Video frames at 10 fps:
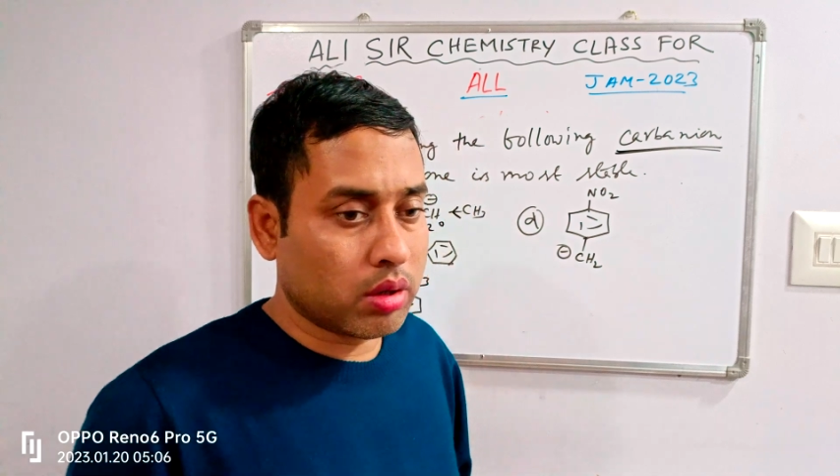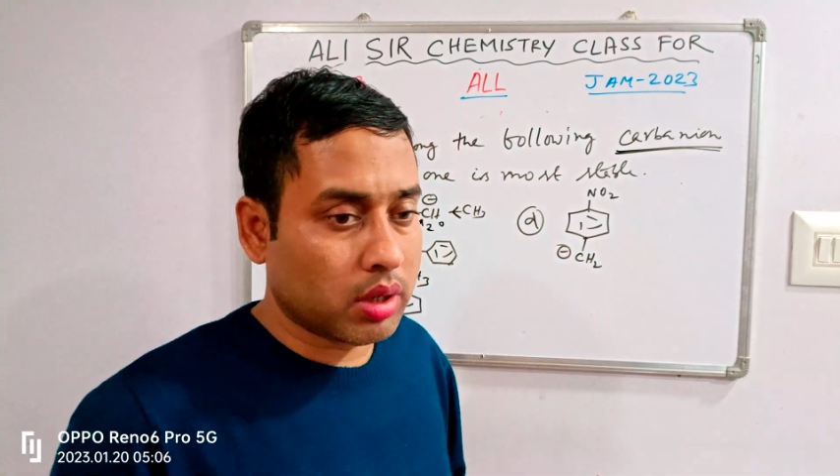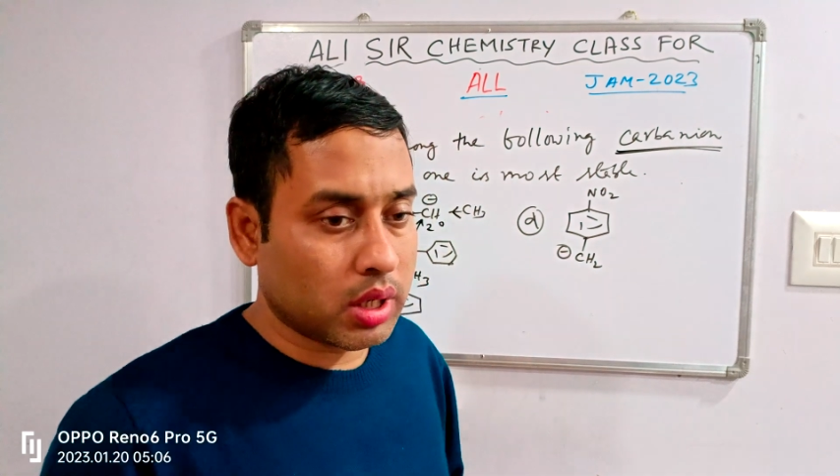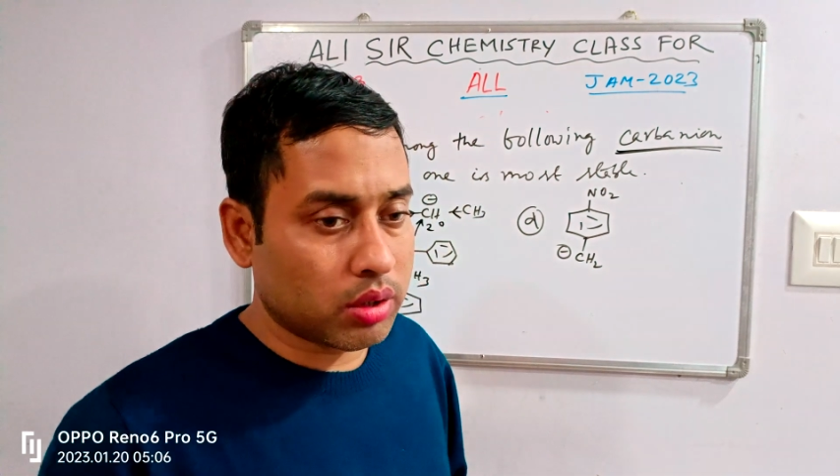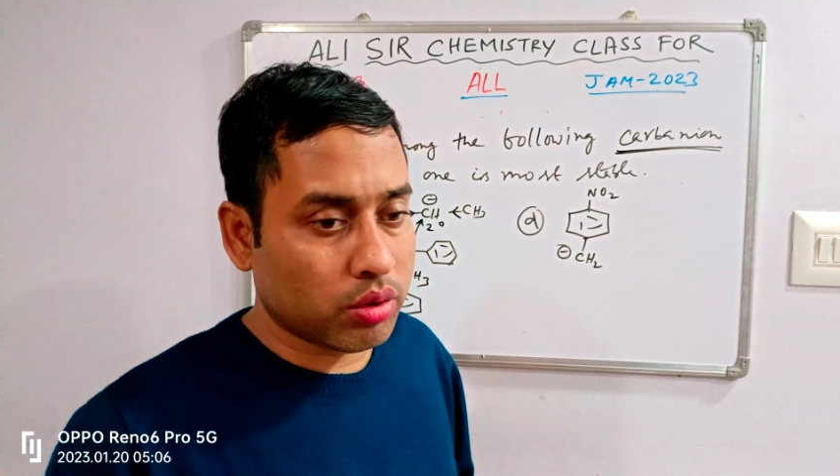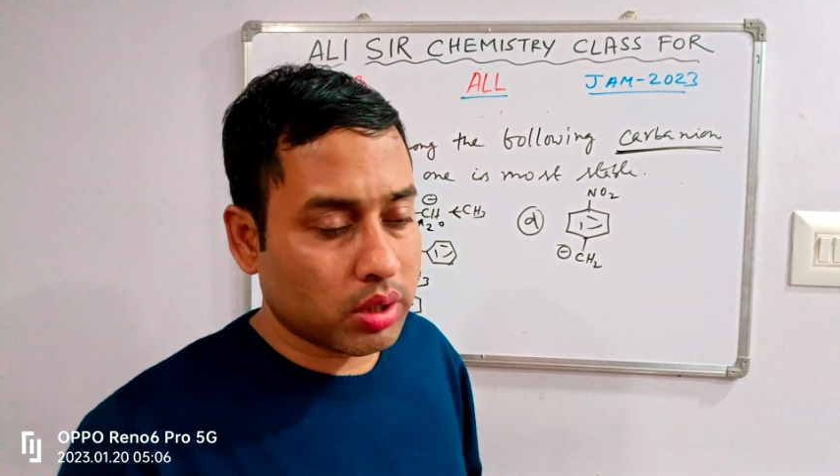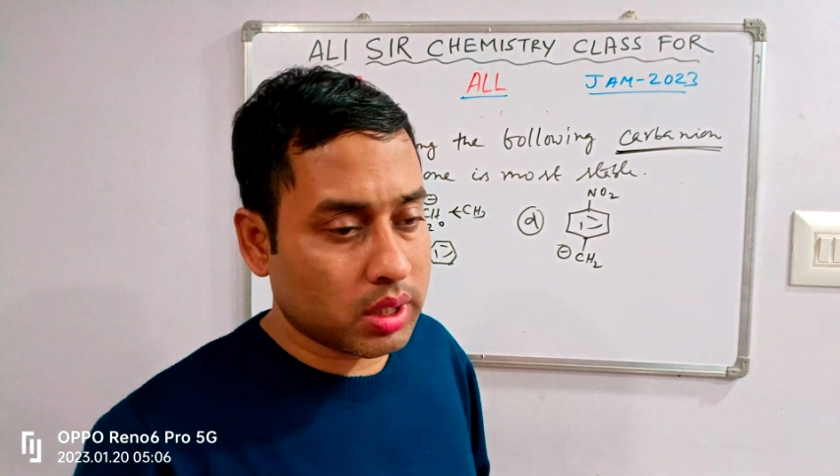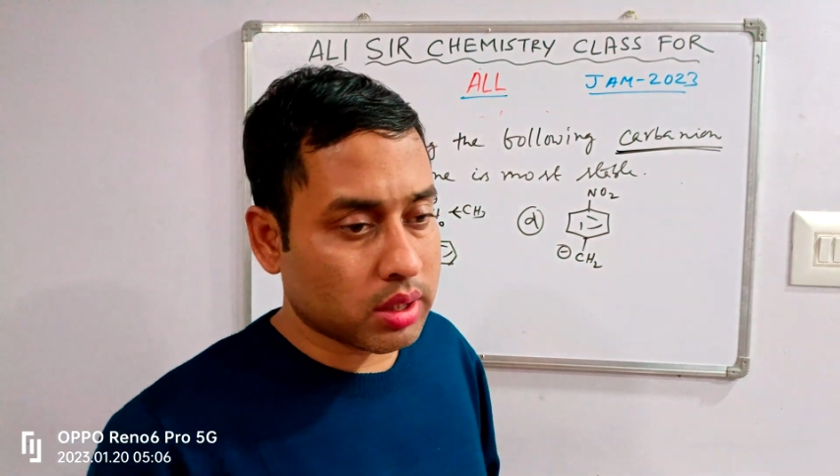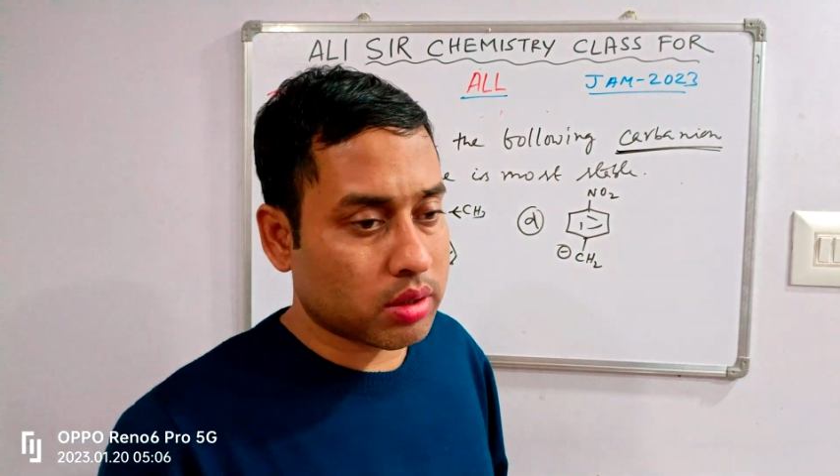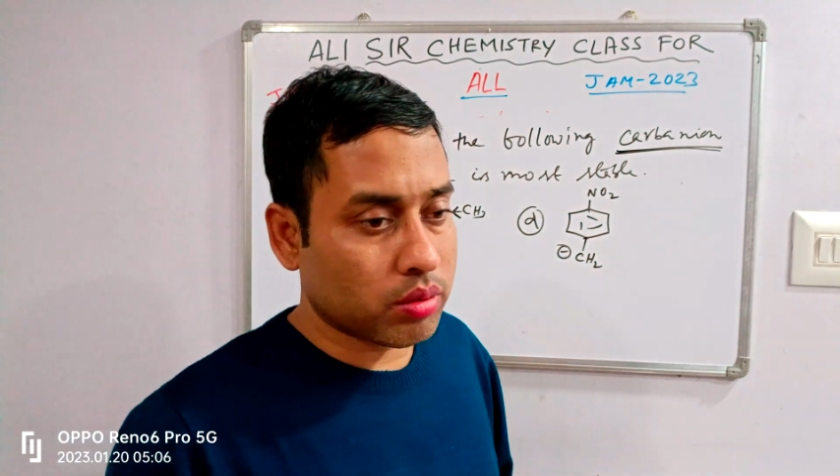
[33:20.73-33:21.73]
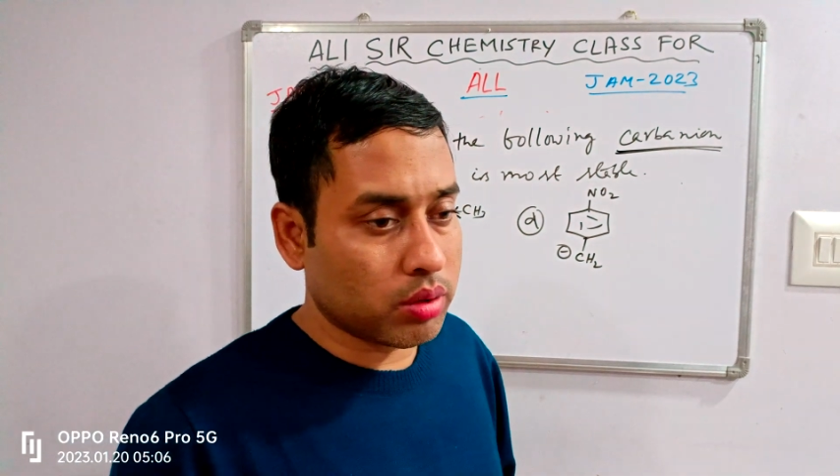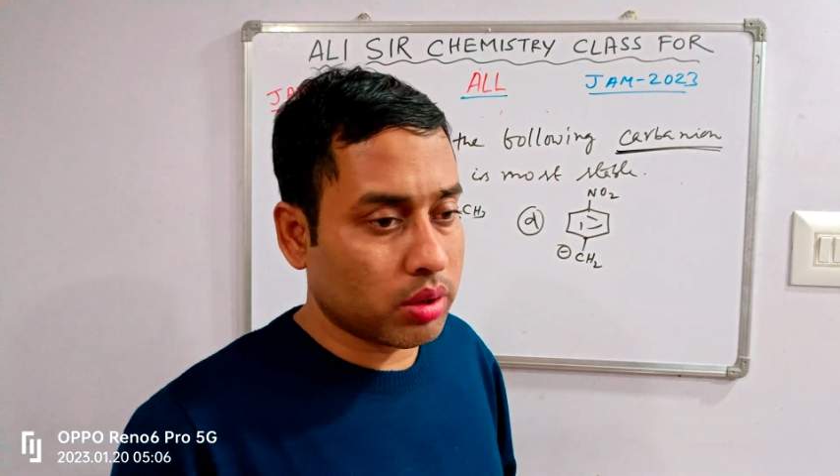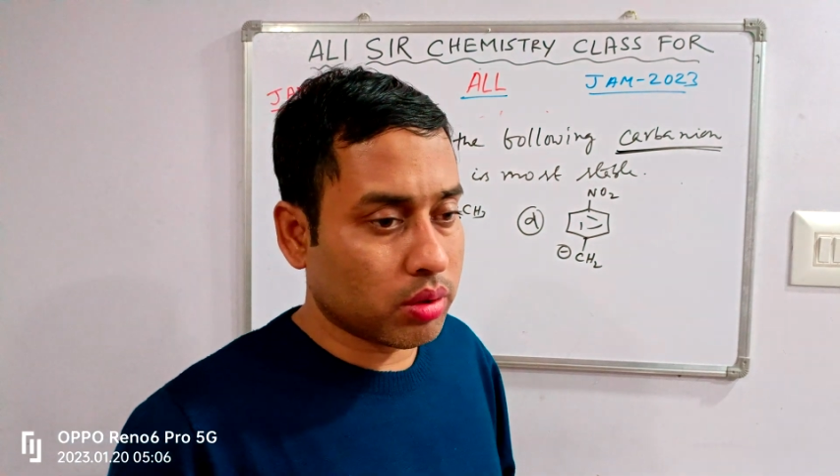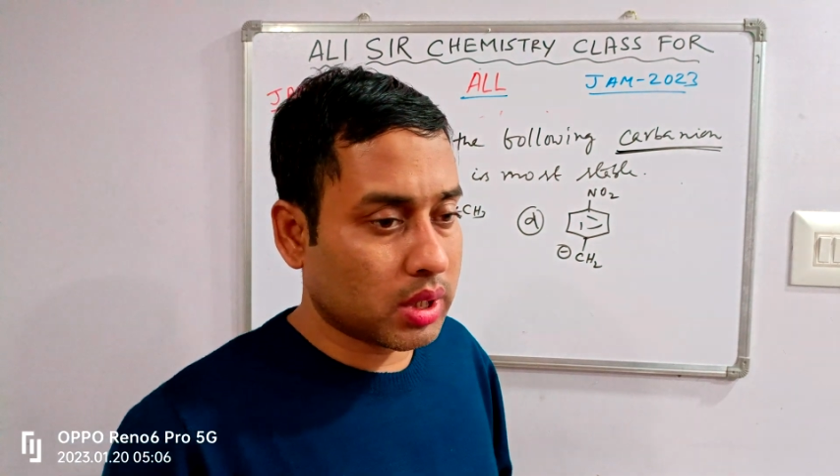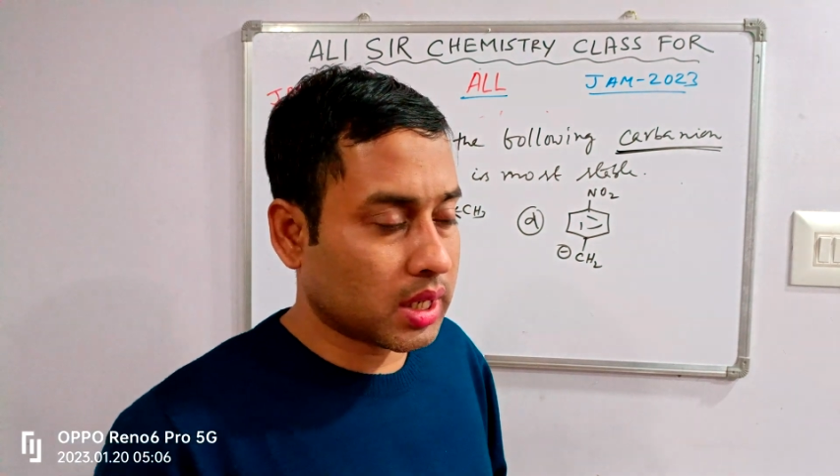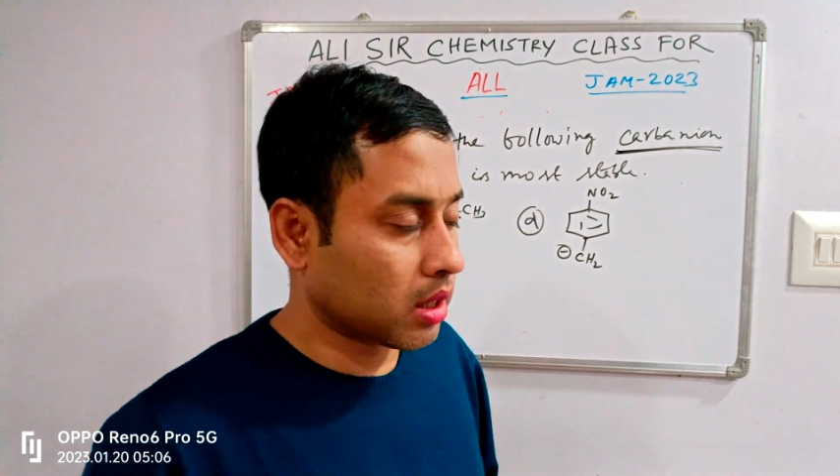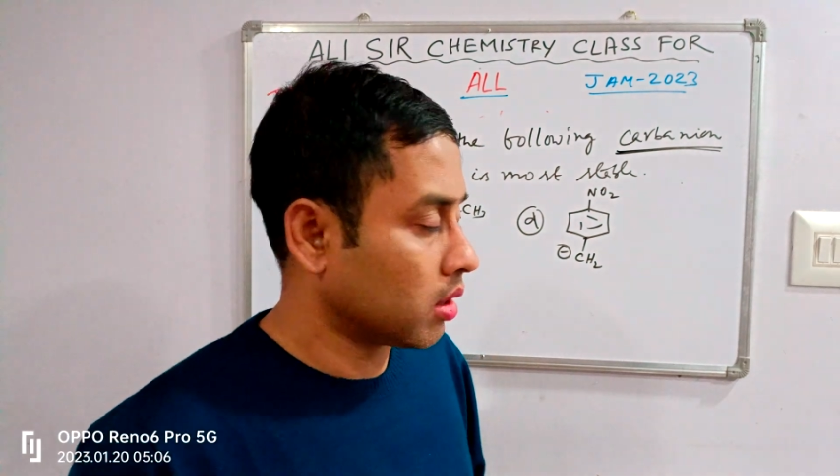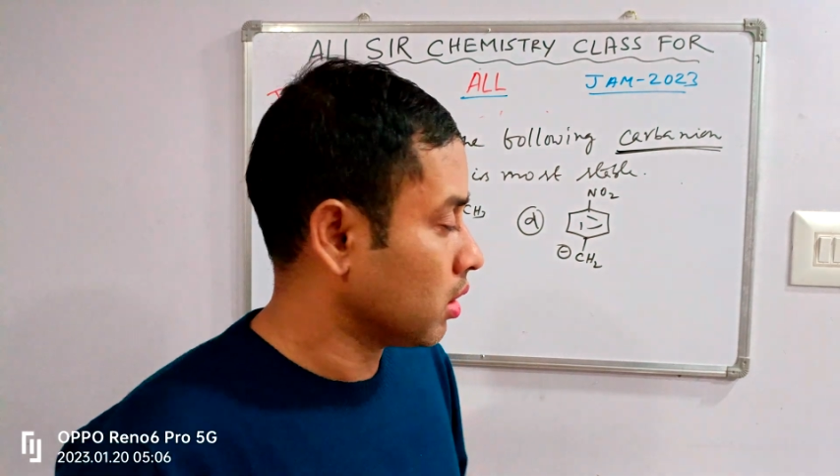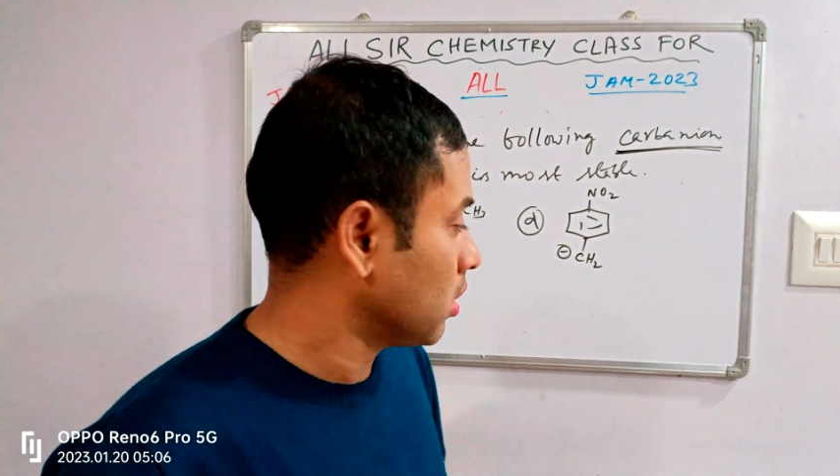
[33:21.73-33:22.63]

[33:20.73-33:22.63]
resonance. We know that.